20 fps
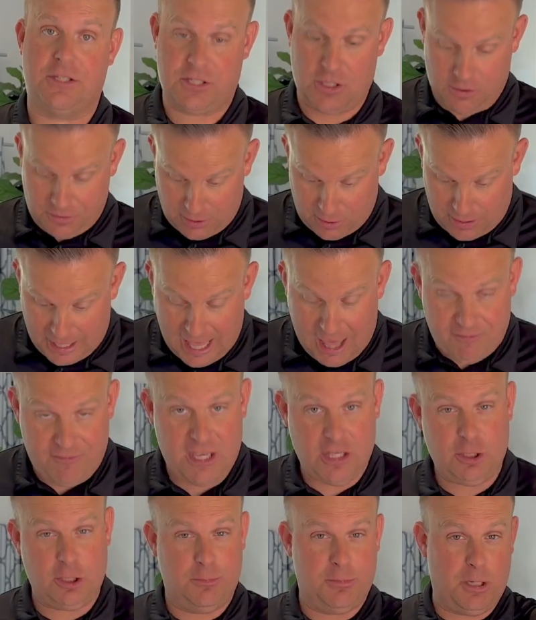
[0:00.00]
So they're
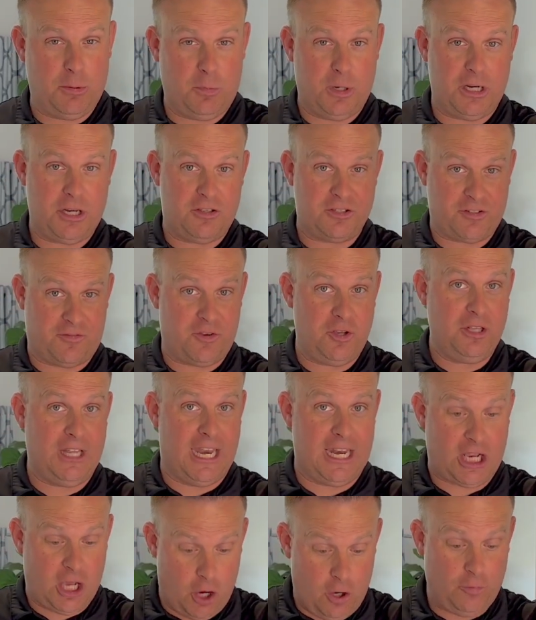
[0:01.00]
heavy aluminum windows. If you
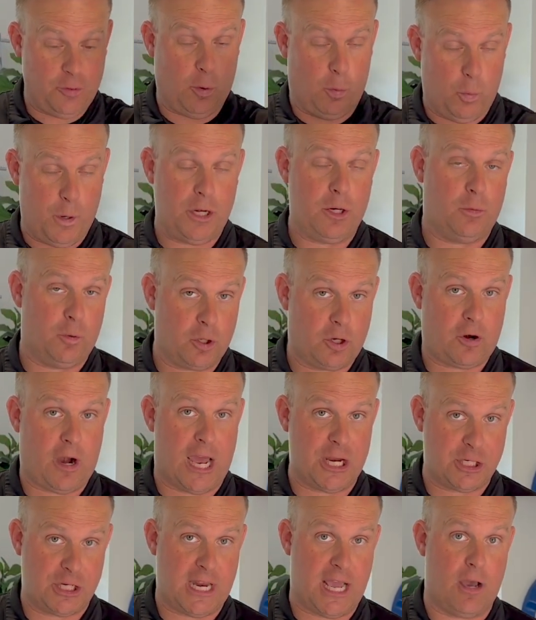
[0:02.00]
let it go, the window will
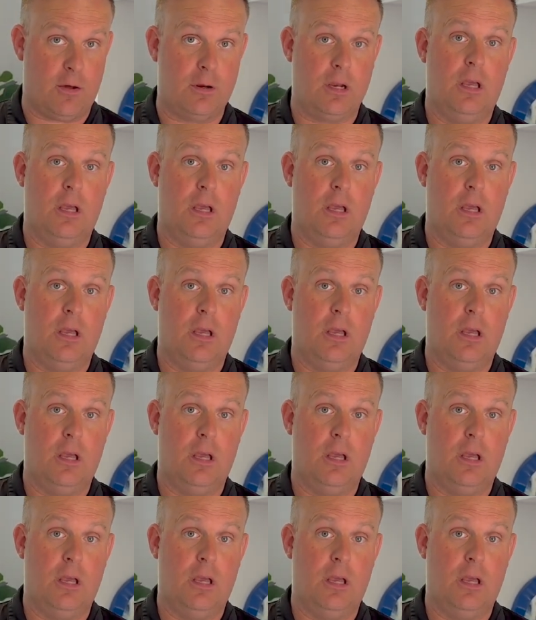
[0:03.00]
crash down.